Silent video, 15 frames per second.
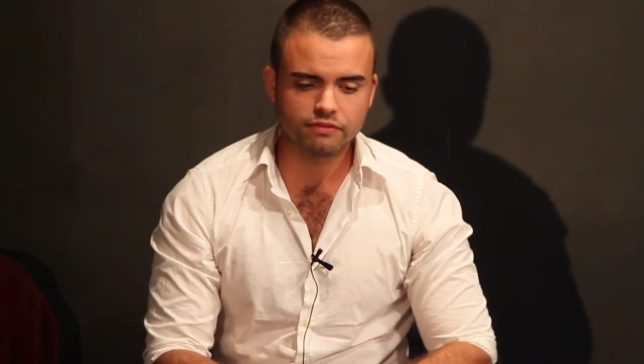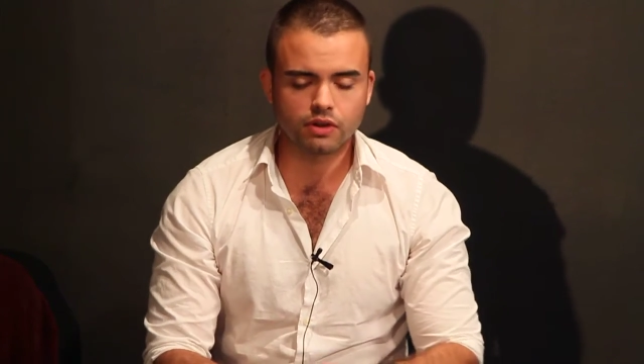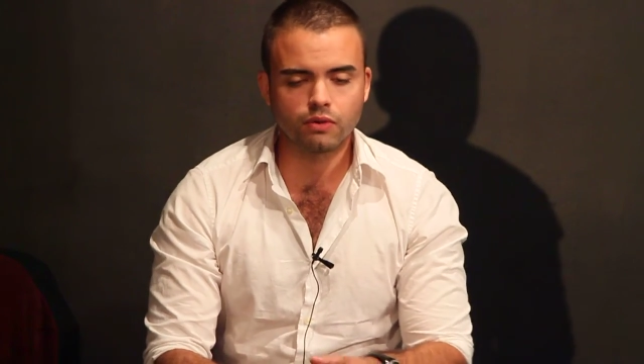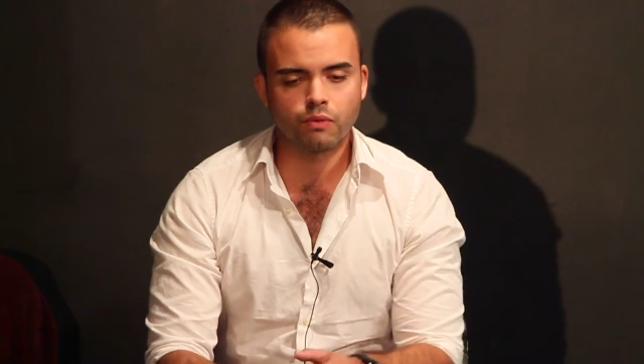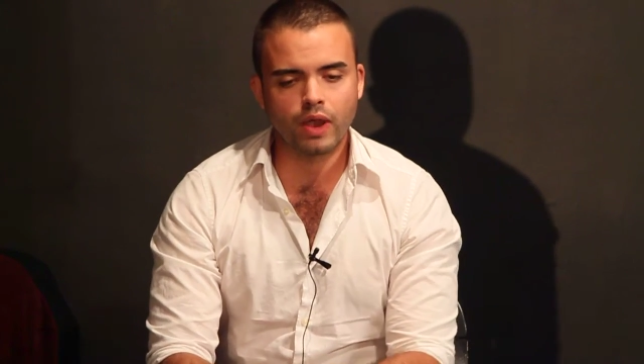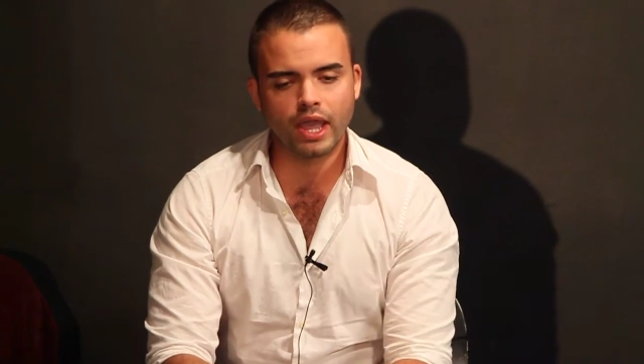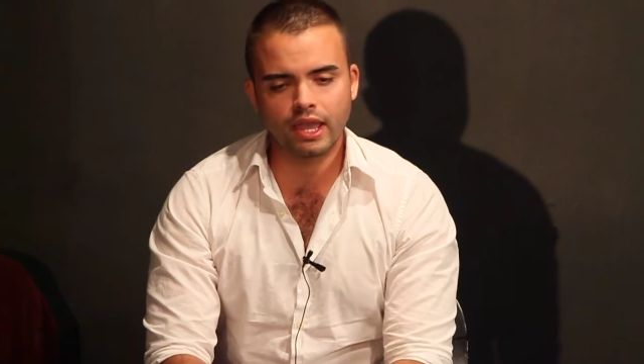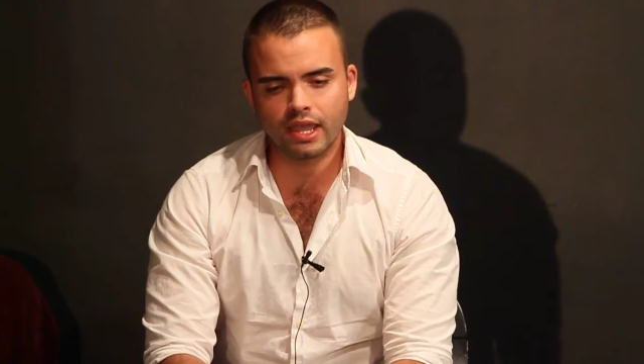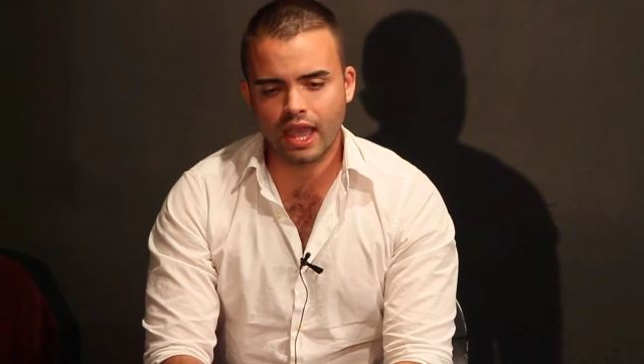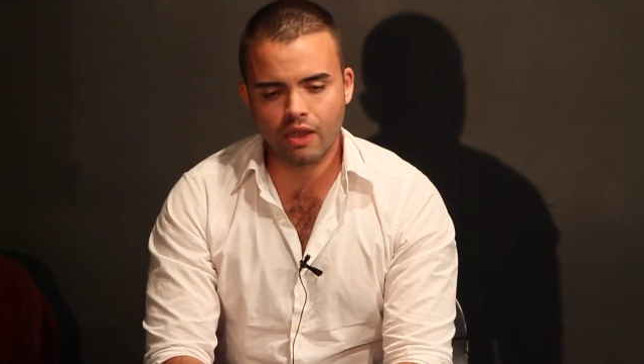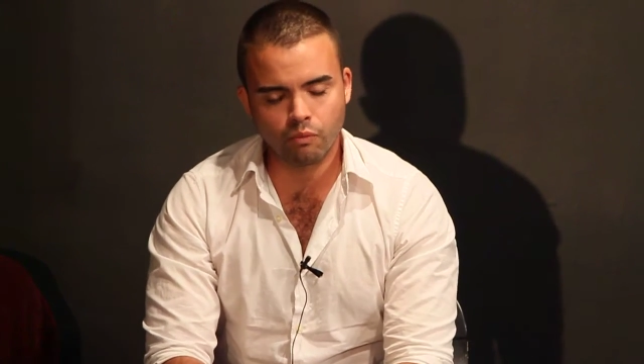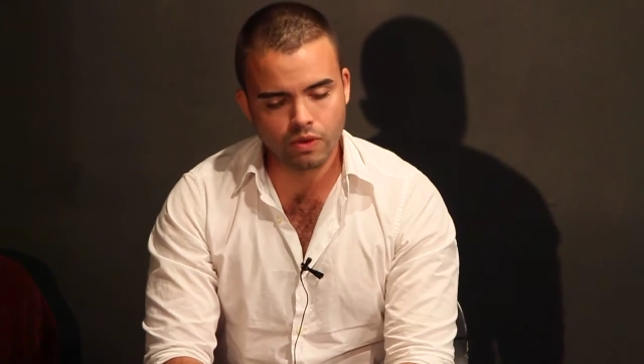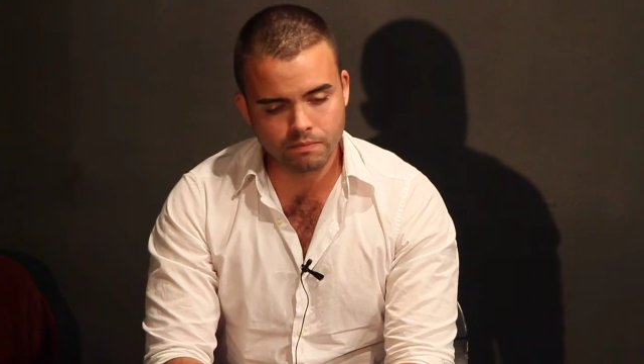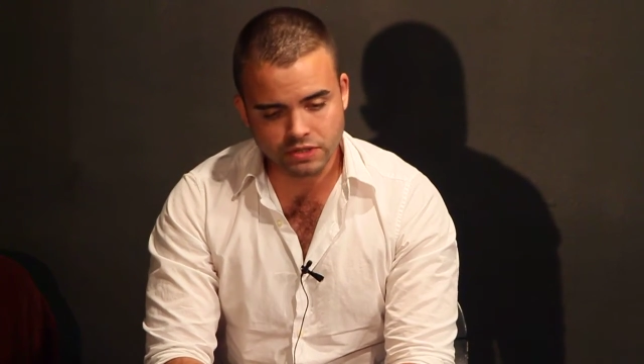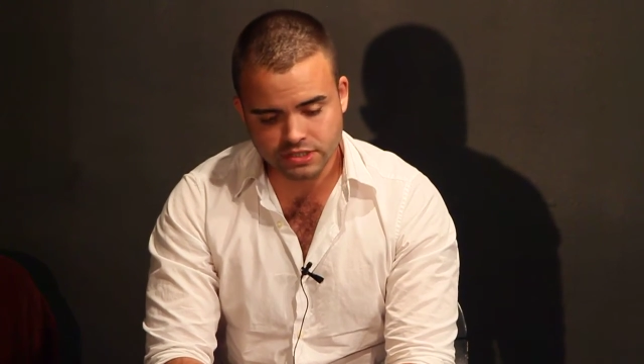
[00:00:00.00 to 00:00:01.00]
it away, and
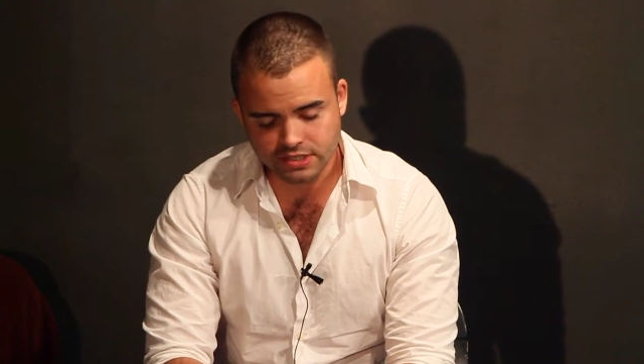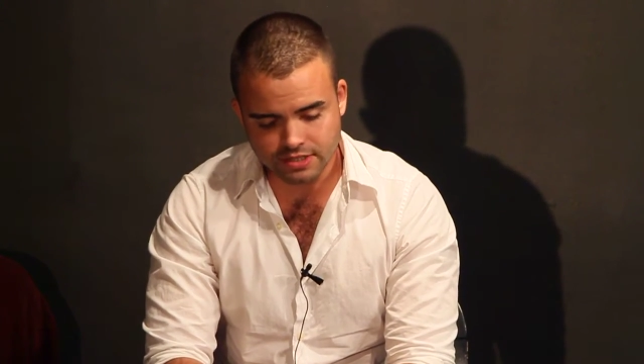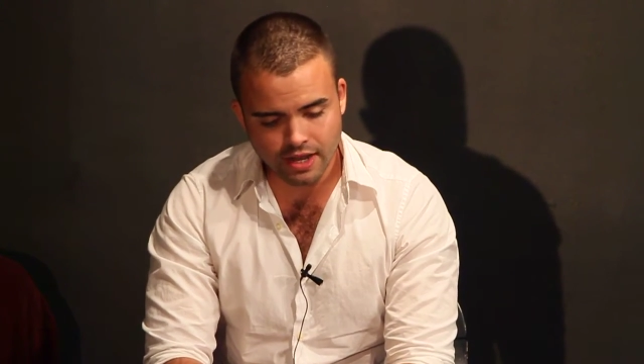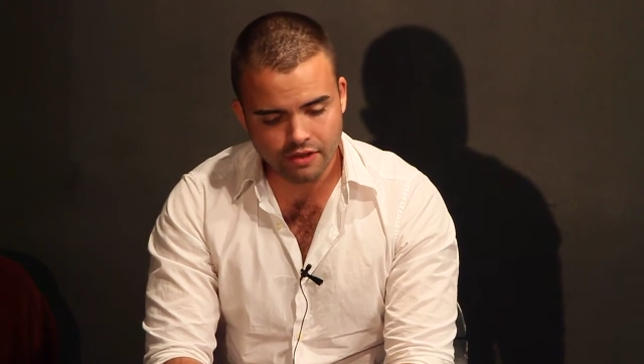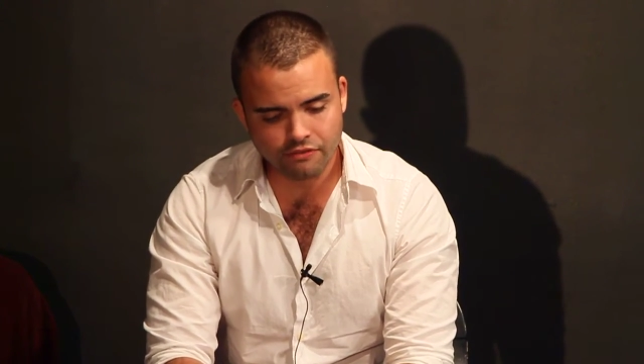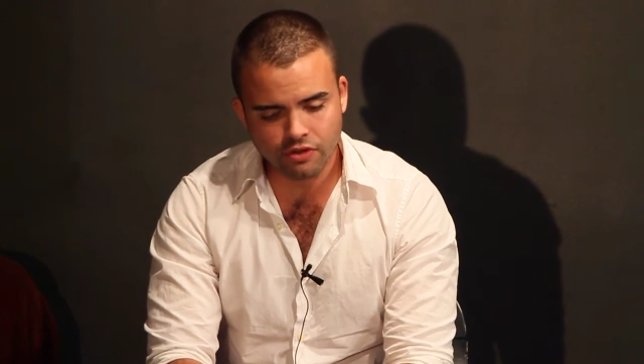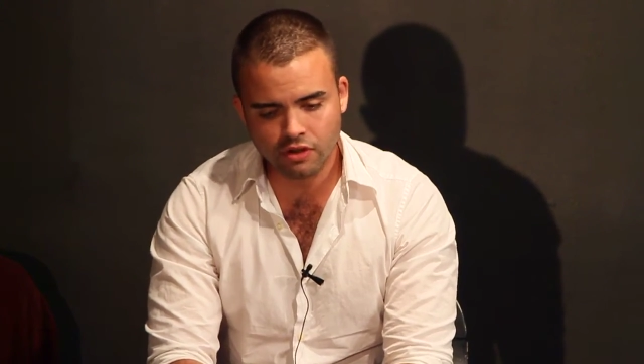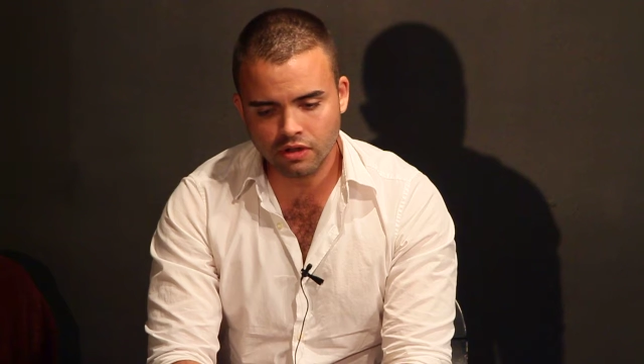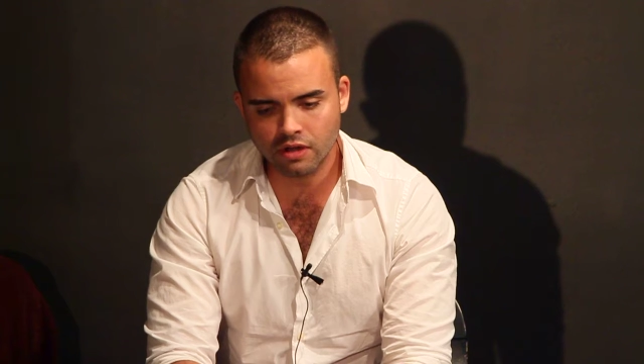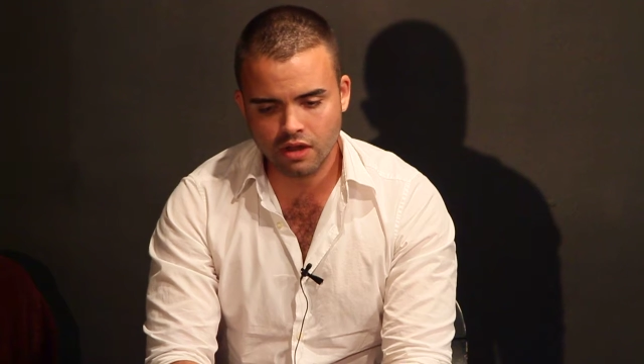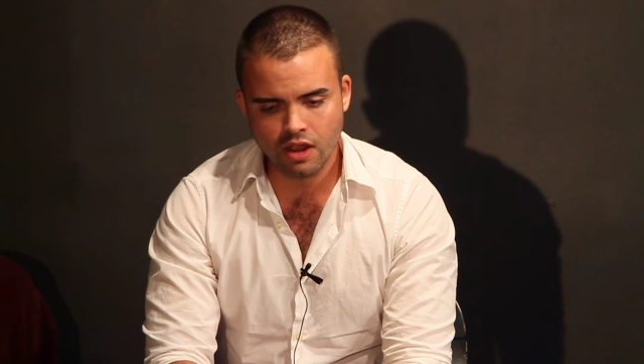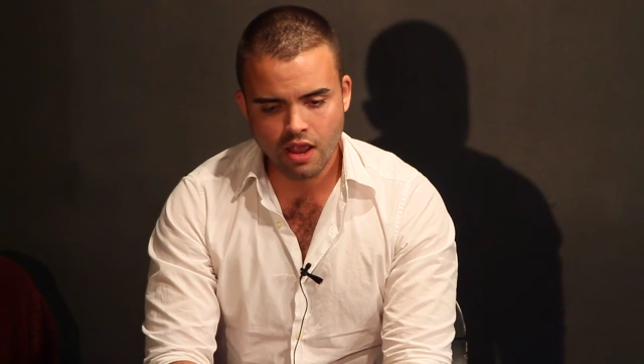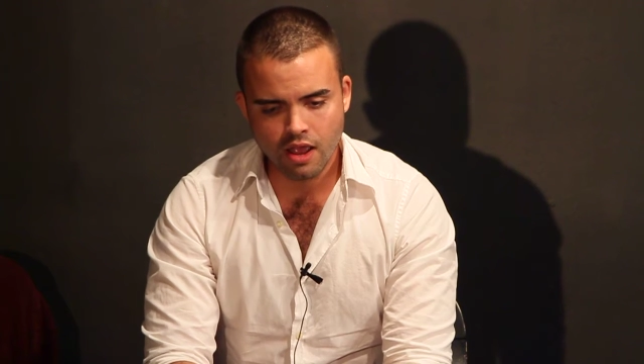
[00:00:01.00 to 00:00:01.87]
we must never